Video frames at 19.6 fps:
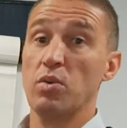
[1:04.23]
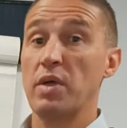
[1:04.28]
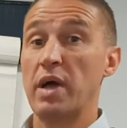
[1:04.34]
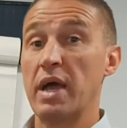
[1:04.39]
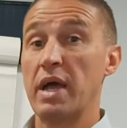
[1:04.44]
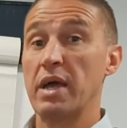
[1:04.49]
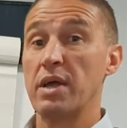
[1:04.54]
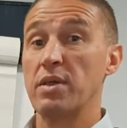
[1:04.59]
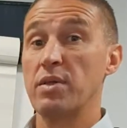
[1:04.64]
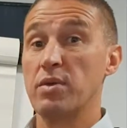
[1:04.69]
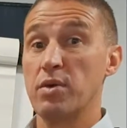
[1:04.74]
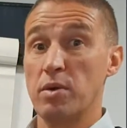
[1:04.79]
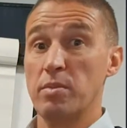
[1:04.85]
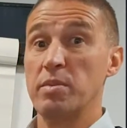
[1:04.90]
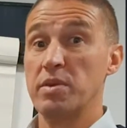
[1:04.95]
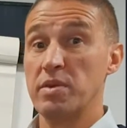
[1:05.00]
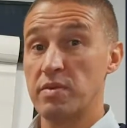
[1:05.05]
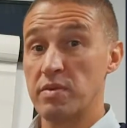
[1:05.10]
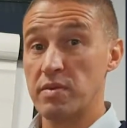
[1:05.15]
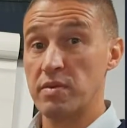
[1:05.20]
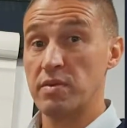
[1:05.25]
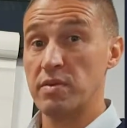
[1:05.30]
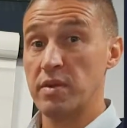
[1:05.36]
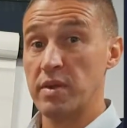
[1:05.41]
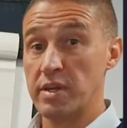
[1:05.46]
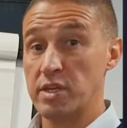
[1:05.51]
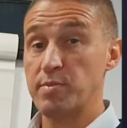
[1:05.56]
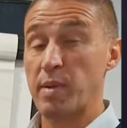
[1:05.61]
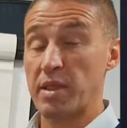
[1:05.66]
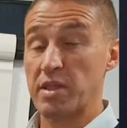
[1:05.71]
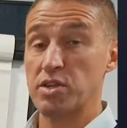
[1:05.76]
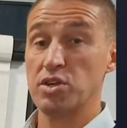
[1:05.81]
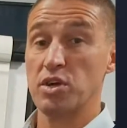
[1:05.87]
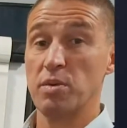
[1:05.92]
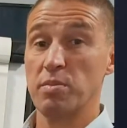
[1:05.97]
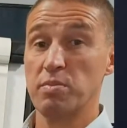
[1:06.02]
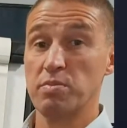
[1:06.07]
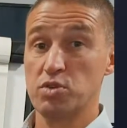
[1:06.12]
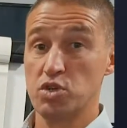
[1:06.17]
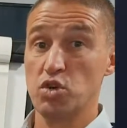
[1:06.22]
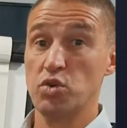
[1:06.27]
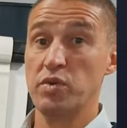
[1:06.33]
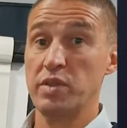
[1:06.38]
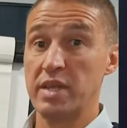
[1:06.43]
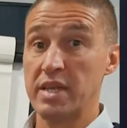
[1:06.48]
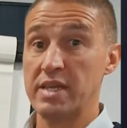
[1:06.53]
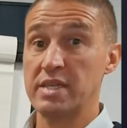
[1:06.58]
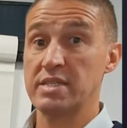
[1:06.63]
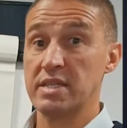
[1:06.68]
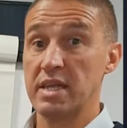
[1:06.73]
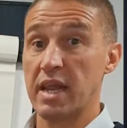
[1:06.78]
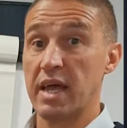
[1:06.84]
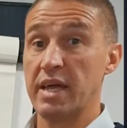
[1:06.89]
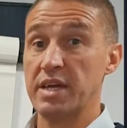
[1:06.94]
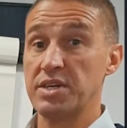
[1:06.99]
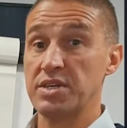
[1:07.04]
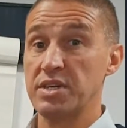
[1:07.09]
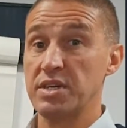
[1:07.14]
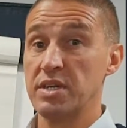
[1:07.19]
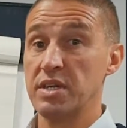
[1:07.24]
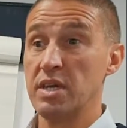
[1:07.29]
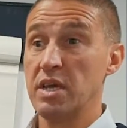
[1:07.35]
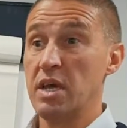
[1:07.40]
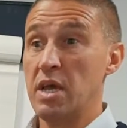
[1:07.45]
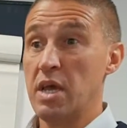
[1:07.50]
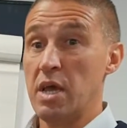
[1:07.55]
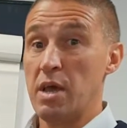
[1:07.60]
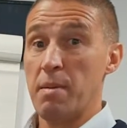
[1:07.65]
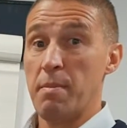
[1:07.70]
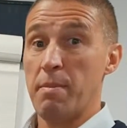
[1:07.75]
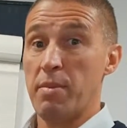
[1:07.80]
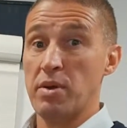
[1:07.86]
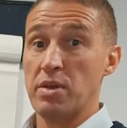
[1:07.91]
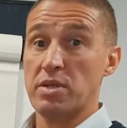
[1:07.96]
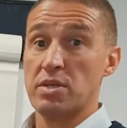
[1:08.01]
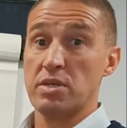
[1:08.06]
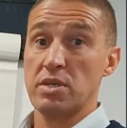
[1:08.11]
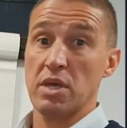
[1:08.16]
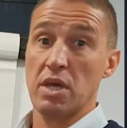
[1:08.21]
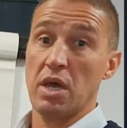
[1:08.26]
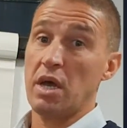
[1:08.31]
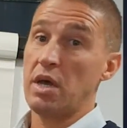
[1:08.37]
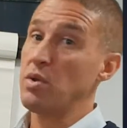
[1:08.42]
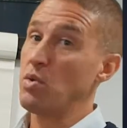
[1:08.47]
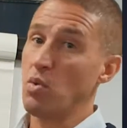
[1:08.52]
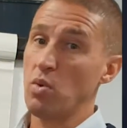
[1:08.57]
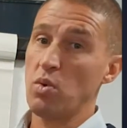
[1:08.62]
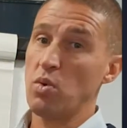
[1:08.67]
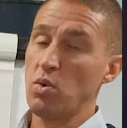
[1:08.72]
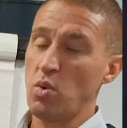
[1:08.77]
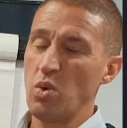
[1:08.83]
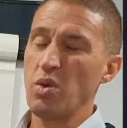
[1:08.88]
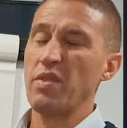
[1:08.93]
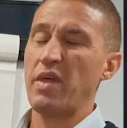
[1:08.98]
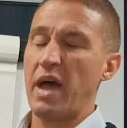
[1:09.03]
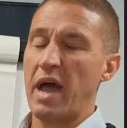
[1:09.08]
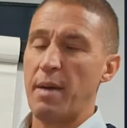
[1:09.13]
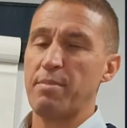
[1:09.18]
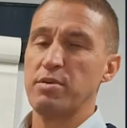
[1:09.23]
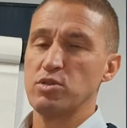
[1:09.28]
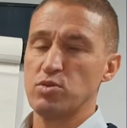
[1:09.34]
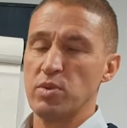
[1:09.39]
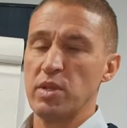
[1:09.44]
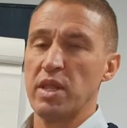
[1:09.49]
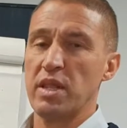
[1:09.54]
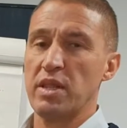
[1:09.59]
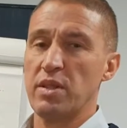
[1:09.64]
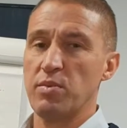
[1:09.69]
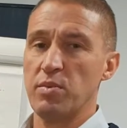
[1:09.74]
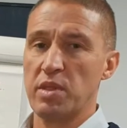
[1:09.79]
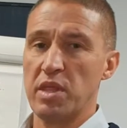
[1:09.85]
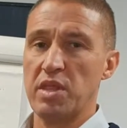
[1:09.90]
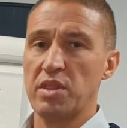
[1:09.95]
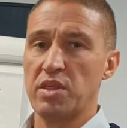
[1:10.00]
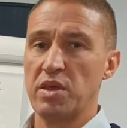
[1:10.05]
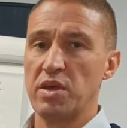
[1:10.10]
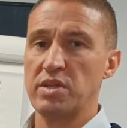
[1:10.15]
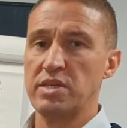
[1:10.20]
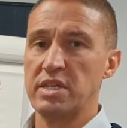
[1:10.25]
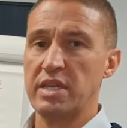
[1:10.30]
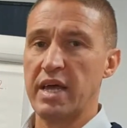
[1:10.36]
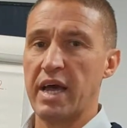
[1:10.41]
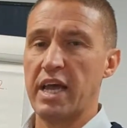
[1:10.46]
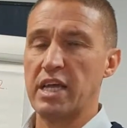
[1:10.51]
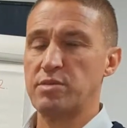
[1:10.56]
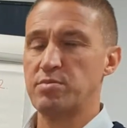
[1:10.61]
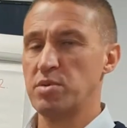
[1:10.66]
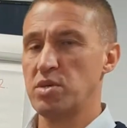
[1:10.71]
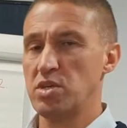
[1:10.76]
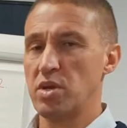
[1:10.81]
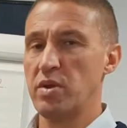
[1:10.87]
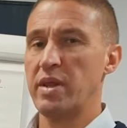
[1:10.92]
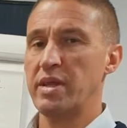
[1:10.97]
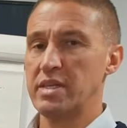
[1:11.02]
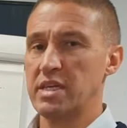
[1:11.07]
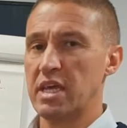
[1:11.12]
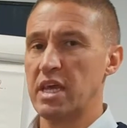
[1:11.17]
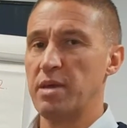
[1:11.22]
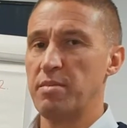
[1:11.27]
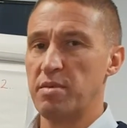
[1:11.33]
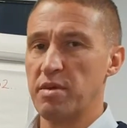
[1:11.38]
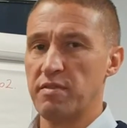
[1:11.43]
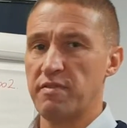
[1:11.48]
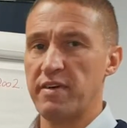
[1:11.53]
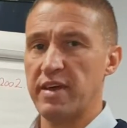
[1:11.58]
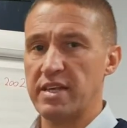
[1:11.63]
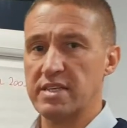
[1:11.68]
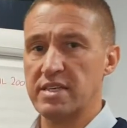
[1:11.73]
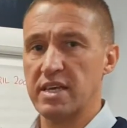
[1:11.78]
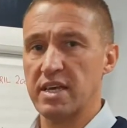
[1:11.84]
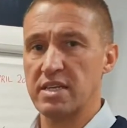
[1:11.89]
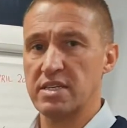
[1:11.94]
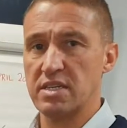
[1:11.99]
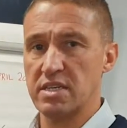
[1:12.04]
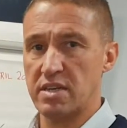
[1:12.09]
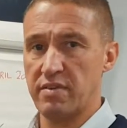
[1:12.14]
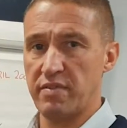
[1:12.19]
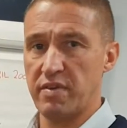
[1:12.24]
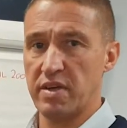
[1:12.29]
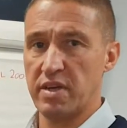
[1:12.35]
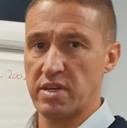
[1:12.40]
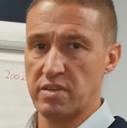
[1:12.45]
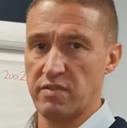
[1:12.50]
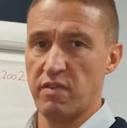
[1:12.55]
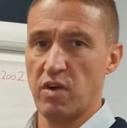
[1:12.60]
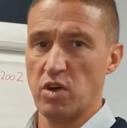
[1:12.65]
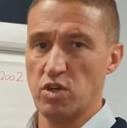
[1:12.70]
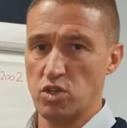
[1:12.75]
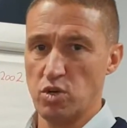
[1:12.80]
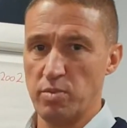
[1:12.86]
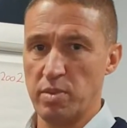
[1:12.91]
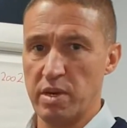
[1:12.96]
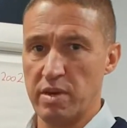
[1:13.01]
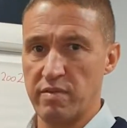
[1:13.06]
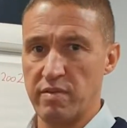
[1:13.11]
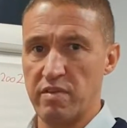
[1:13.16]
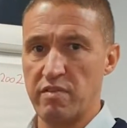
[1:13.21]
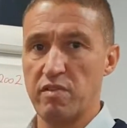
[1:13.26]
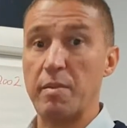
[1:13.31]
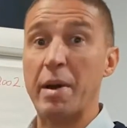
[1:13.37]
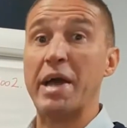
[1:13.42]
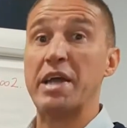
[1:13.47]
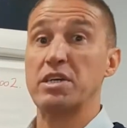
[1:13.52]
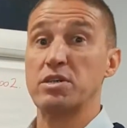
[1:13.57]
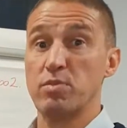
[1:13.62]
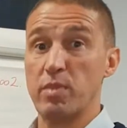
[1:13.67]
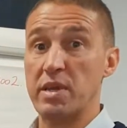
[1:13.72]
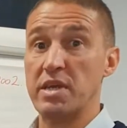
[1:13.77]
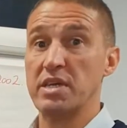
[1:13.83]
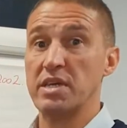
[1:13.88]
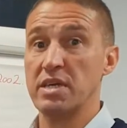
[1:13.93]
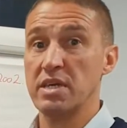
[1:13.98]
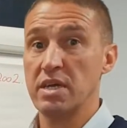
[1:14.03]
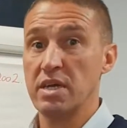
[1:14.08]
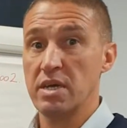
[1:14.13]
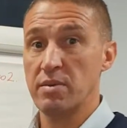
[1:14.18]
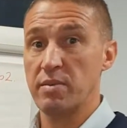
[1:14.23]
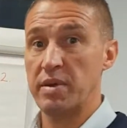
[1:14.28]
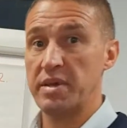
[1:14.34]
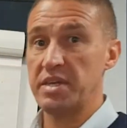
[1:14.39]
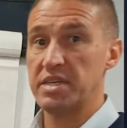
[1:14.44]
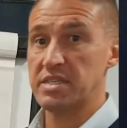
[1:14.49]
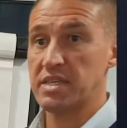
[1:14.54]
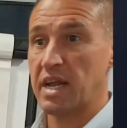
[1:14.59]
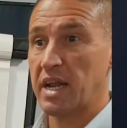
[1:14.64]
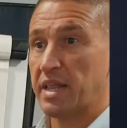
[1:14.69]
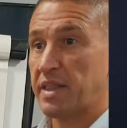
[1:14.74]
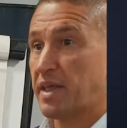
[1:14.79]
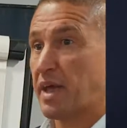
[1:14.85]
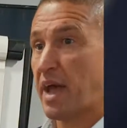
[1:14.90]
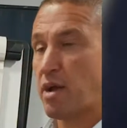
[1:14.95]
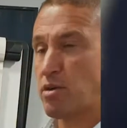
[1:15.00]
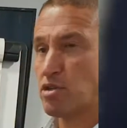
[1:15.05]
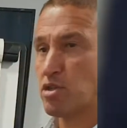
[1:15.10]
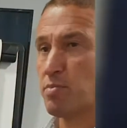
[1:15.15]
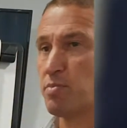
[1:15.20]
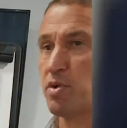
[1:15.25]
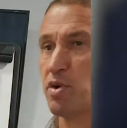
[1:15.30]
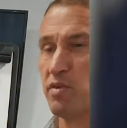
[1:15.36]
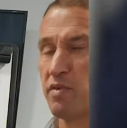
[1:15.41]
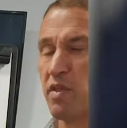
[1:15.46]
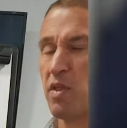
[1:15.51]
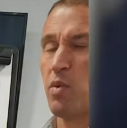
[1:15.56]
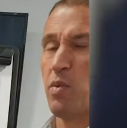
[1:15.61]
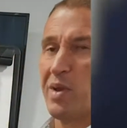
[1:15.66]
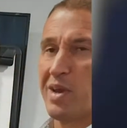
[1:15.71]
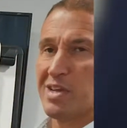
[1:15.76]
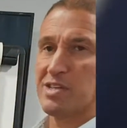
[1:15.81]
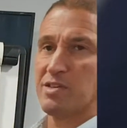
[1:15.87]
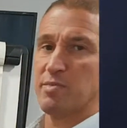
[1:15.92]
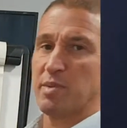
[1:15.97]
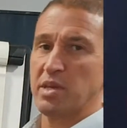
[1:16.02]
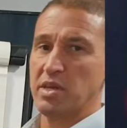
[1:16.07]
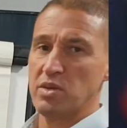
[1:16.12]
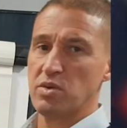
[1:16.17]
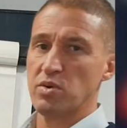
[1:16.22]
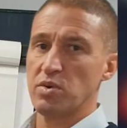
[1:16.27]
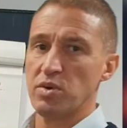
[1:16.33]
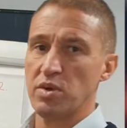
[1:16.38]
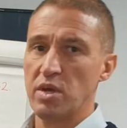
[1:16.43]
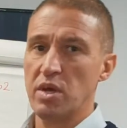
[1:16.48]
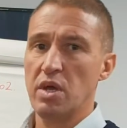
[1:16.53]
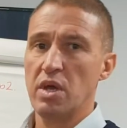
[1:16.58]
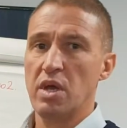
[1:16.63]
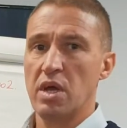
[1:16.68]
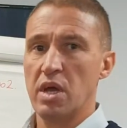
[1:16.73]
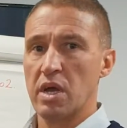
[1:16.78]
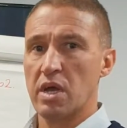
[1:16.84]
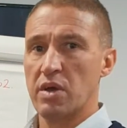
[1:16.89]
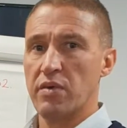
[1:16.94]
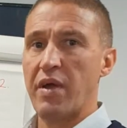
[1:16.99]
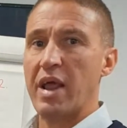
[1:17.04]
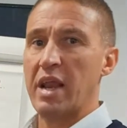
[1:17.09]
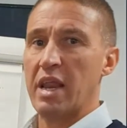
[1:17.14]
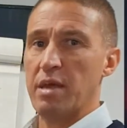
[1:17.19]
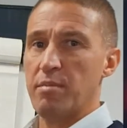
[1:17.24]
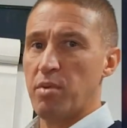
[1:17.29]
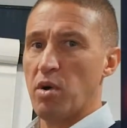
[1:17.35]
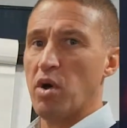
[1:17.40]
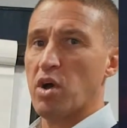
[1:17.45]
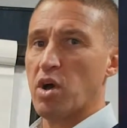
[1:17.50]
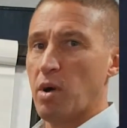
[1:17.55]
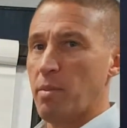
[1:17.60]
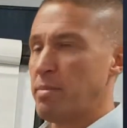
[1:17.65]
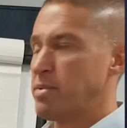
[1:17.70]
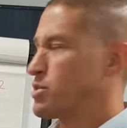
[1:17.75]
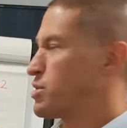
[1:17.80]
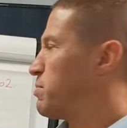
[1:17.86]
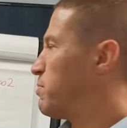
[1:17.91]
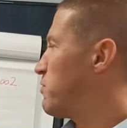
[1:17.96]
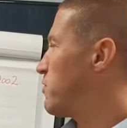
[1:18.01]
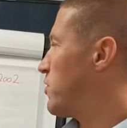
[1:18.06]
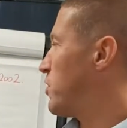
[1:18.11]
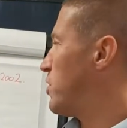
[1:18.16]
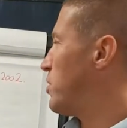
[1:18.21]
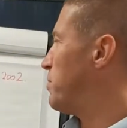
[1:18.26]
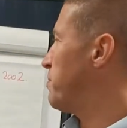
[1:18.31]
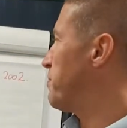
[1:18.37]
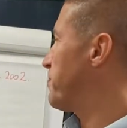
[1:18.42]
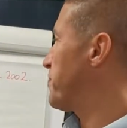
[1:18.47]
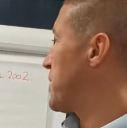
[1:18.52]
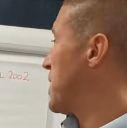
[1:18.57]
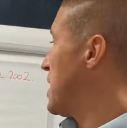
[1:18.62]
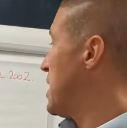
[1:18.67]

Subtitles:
they'll come and inspect the job during the installation. But and all of that happens within 30 days. But you do need to keep your Fencer certificate, a vital bit of information when you're selling the house, to prove that the windows have been done correctly by a competent firm.